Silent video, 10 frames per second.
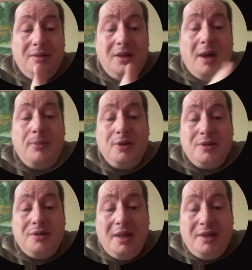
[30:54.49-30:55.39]

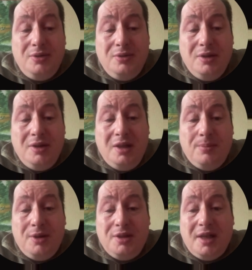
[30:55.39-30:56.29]
numbers that you need to
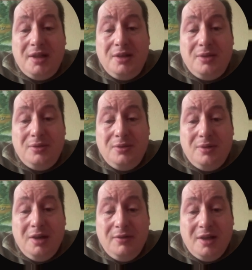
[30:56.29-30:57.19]
present to
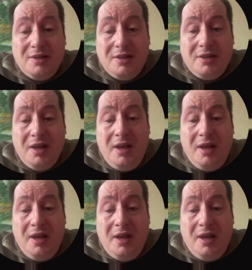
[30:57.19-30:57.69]
investors.